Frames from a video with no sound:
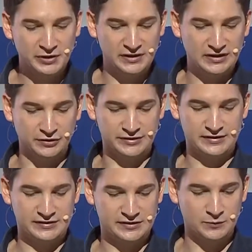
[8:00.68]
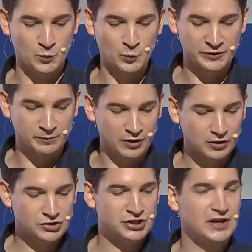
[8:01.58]
ecosystem with
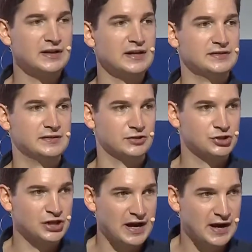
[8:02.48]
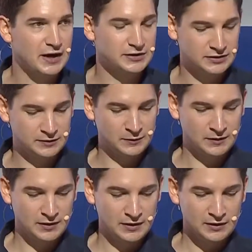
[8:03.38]
blockchain as the shared
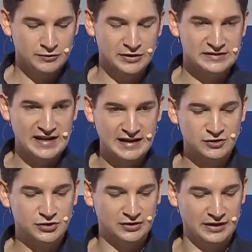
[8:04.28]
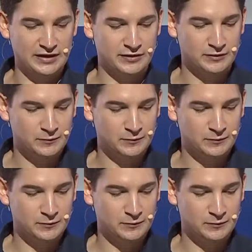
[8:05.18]
transaction layer.